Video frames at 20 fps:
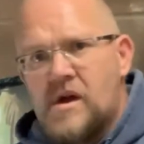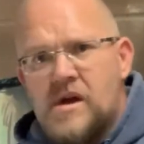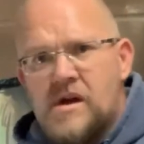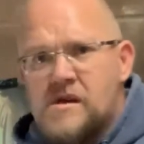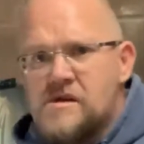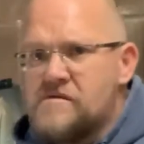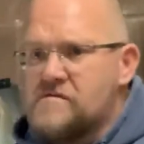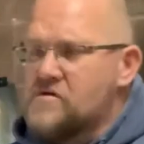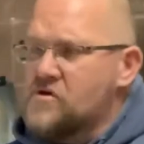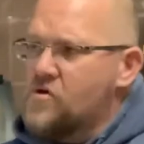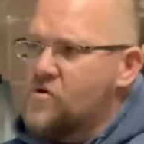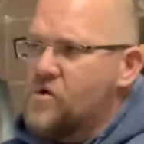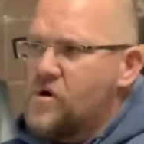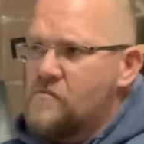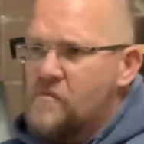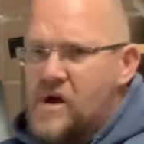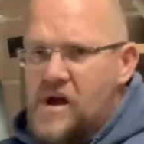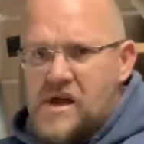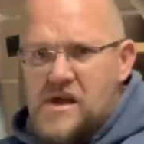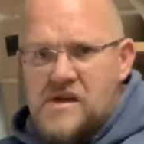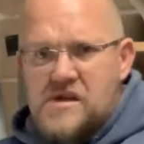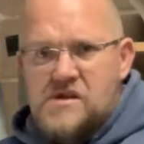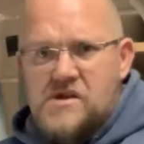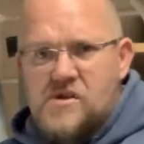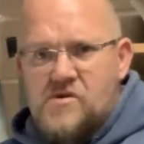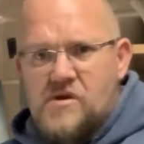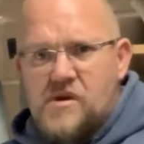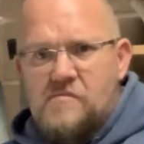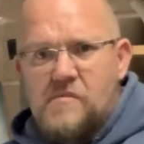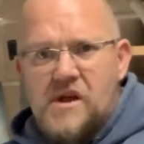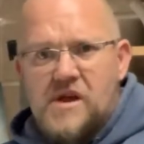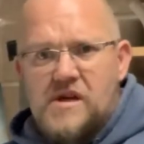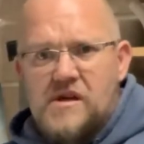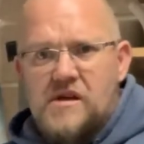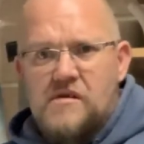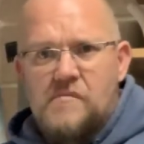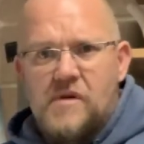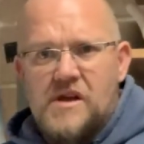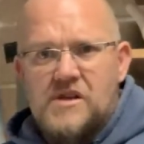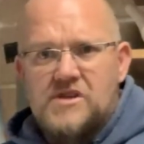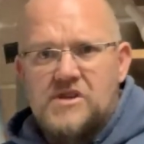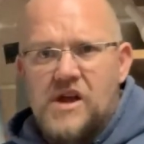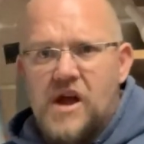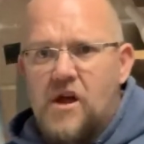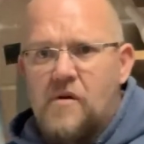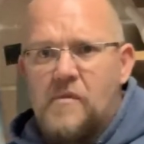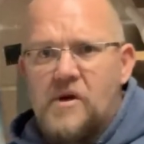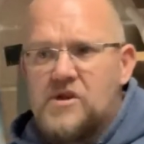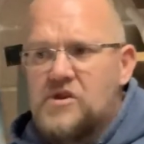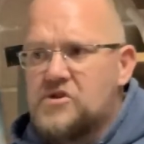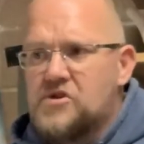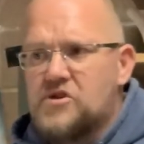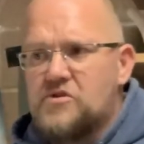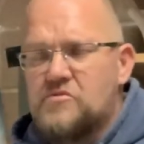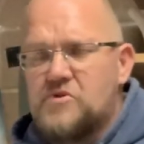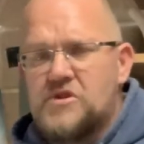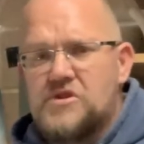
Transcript: Even though on my on my YouTube